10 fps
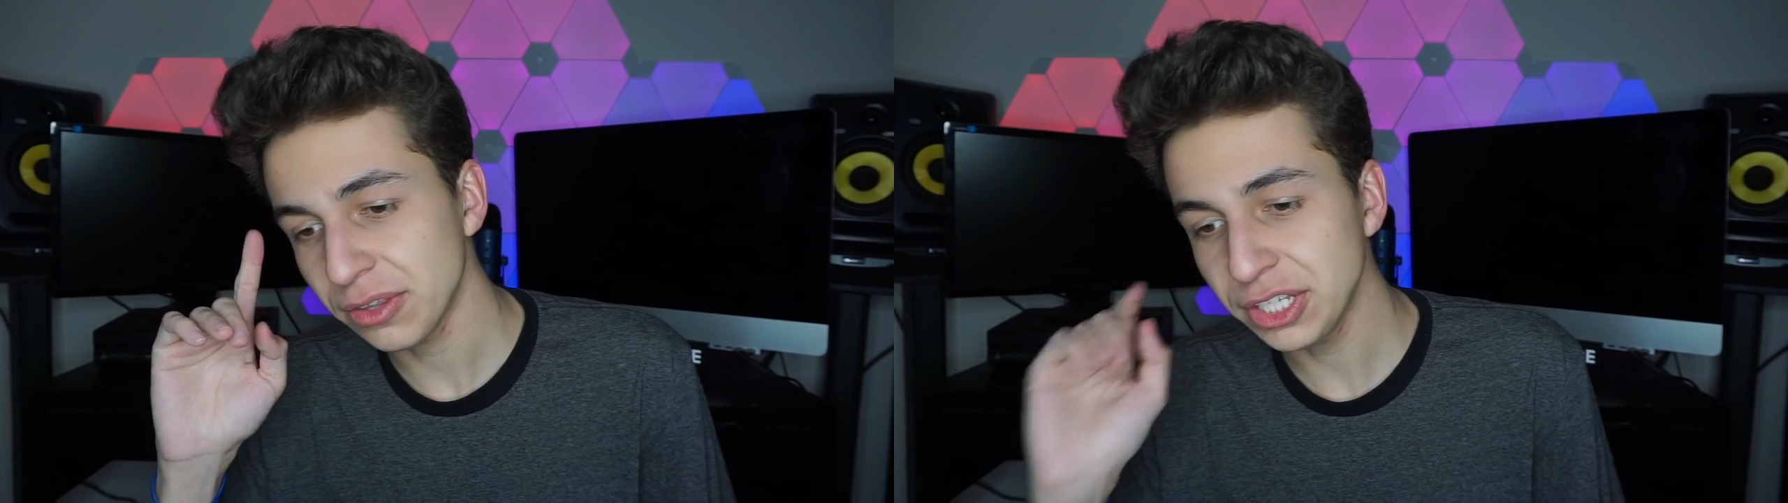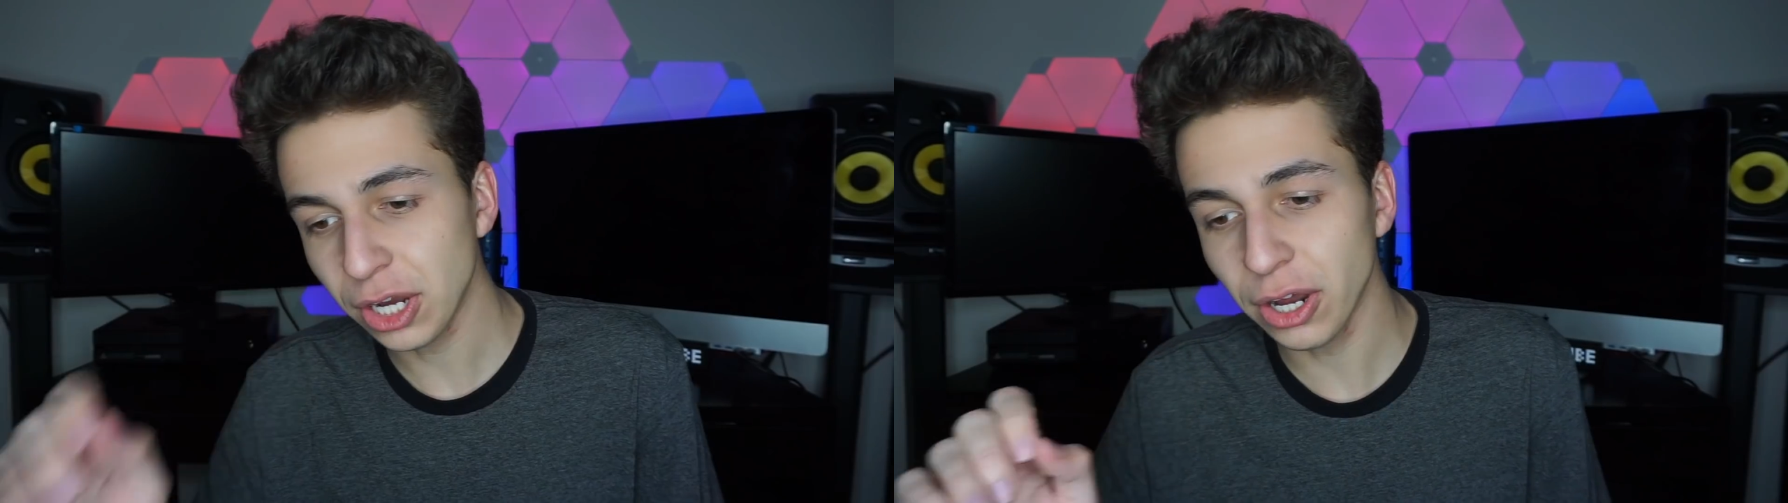
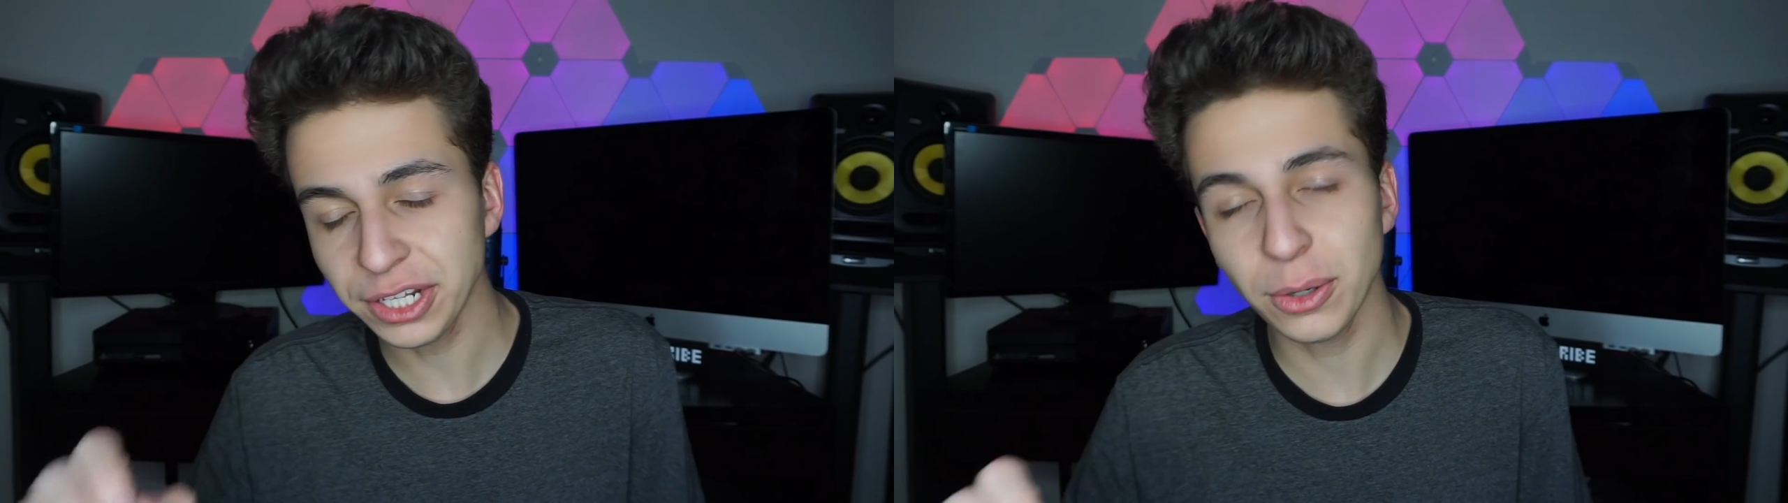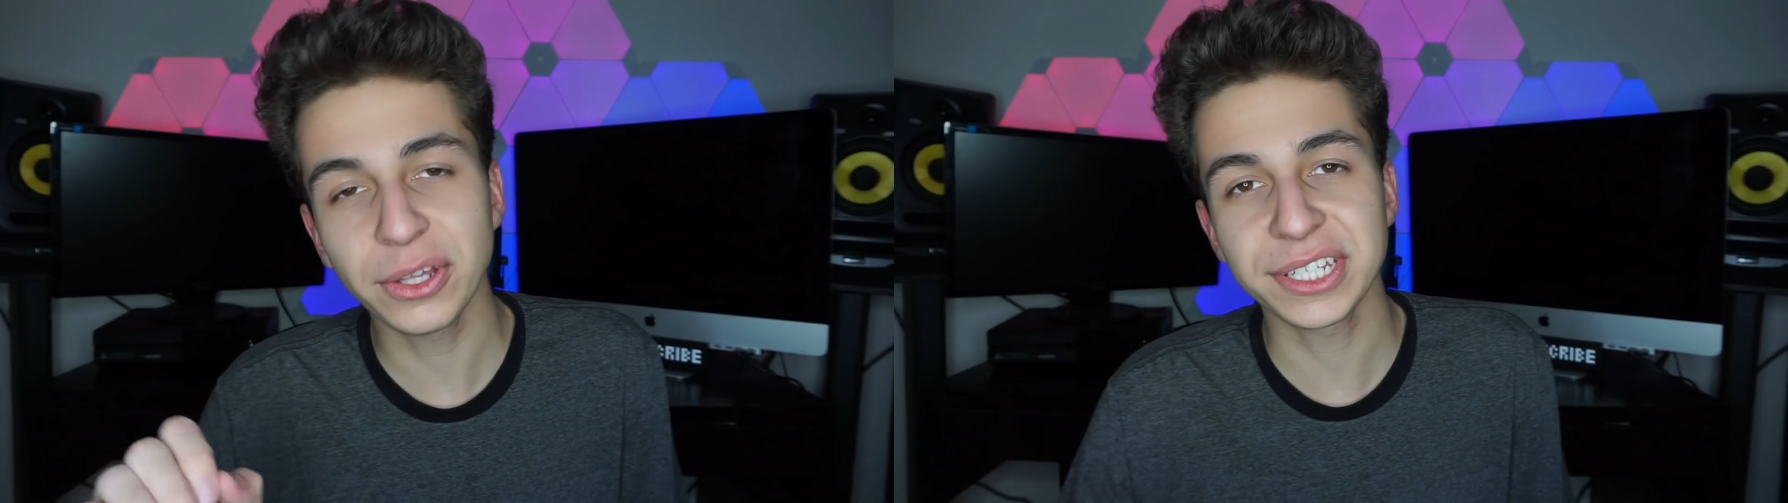The
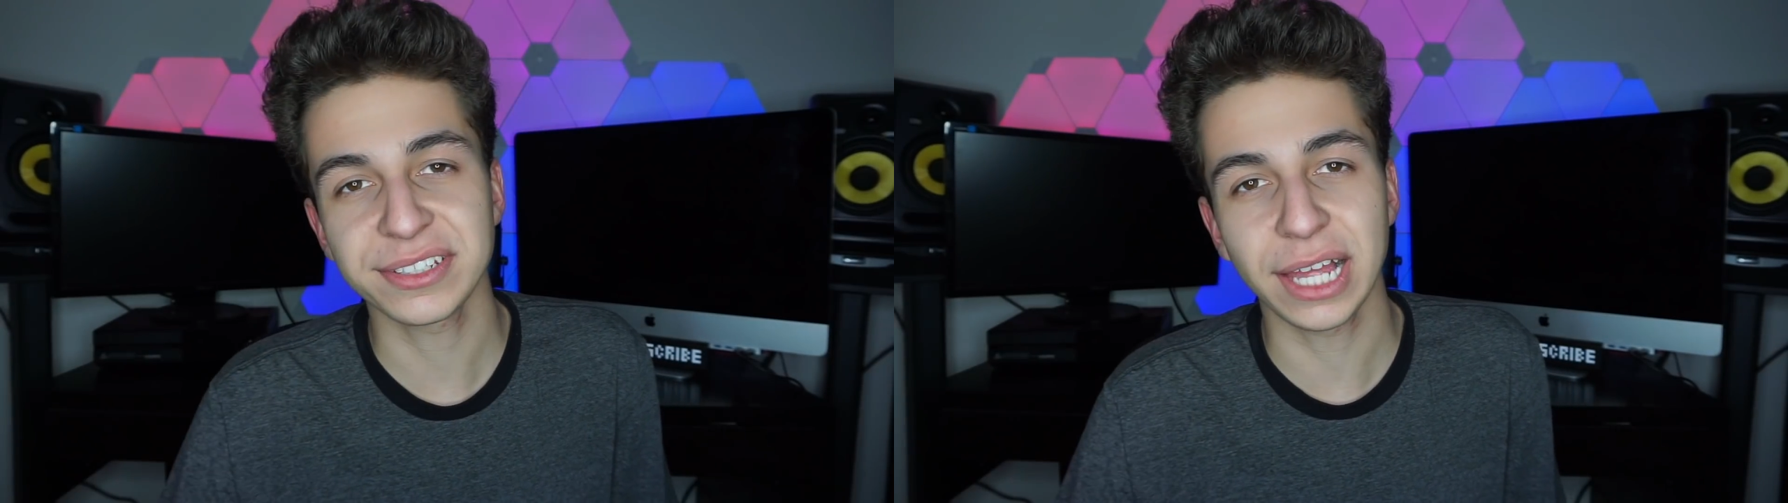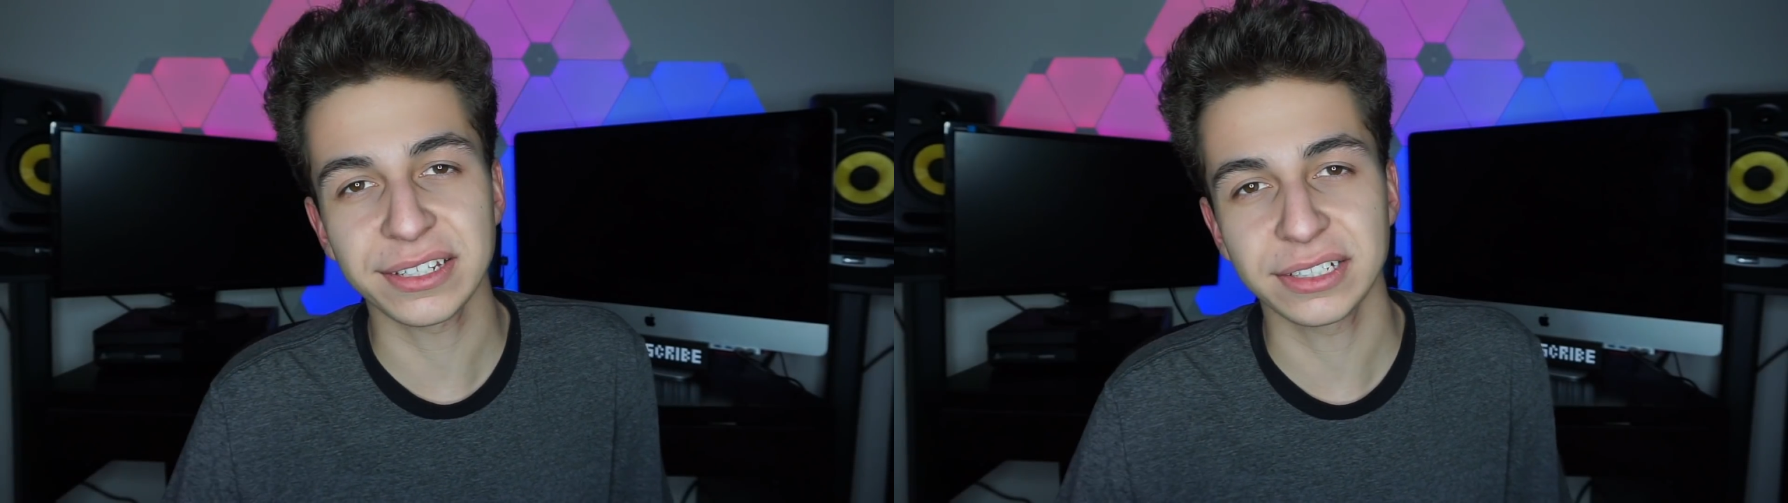audio on this
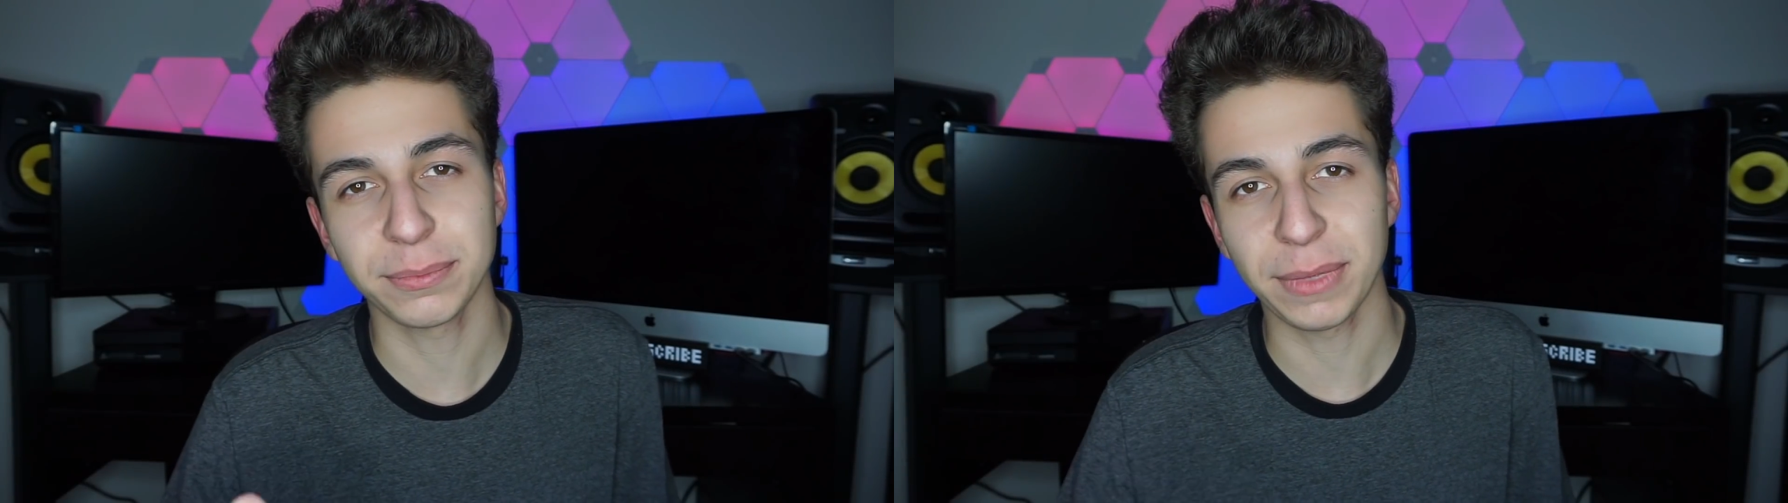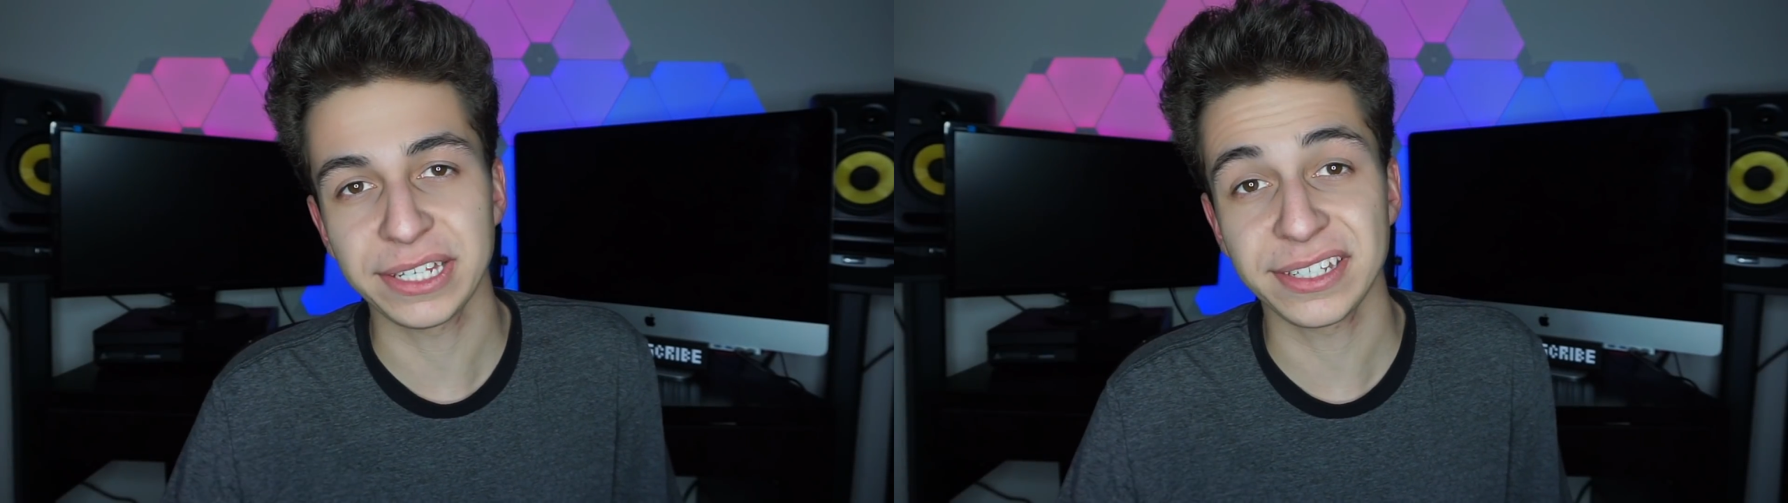last
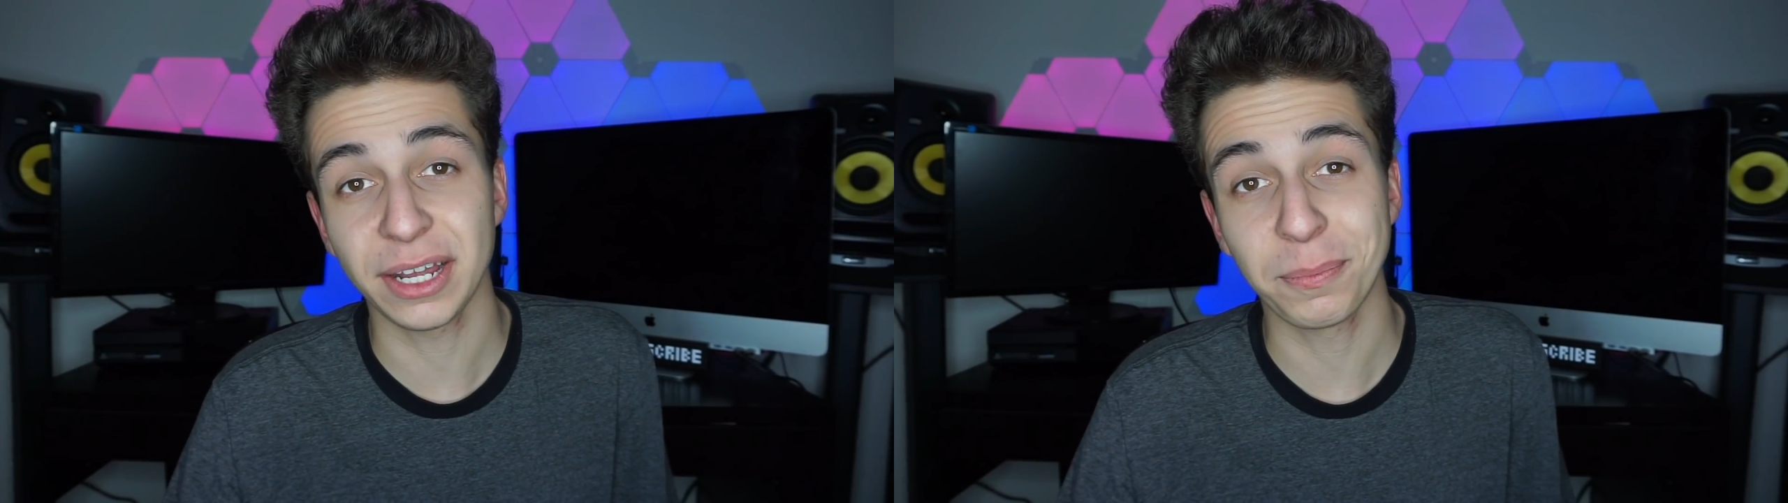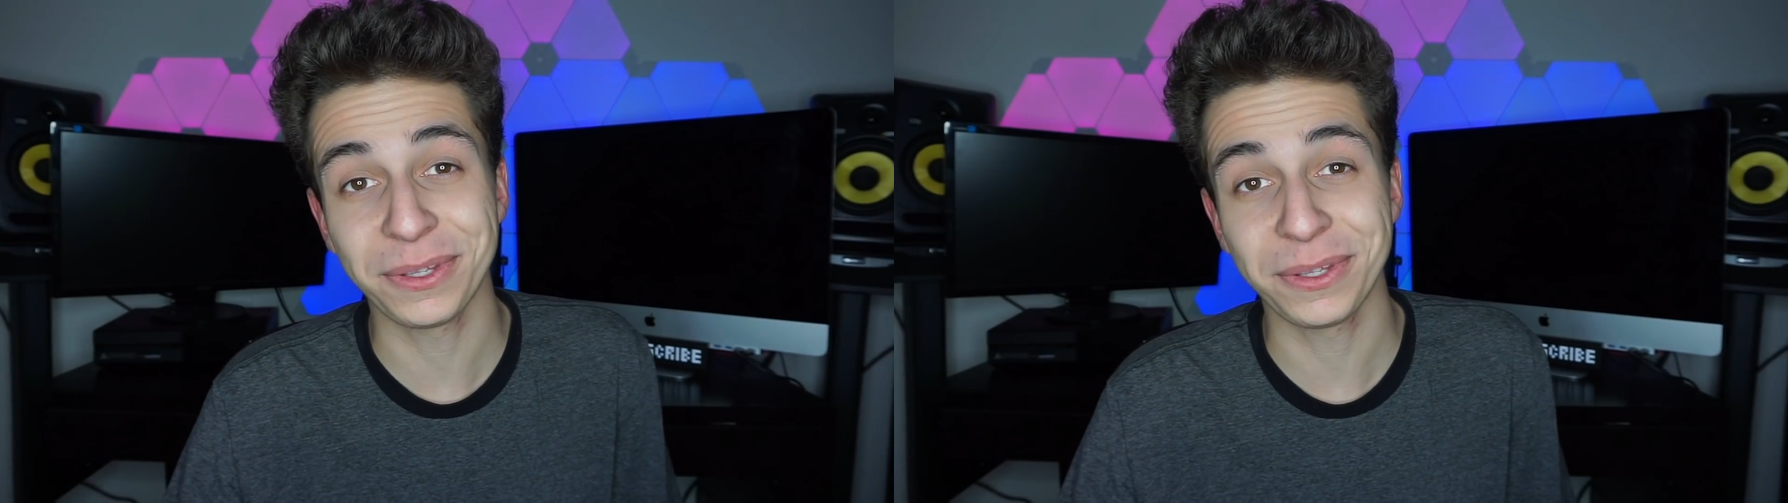clip messed up,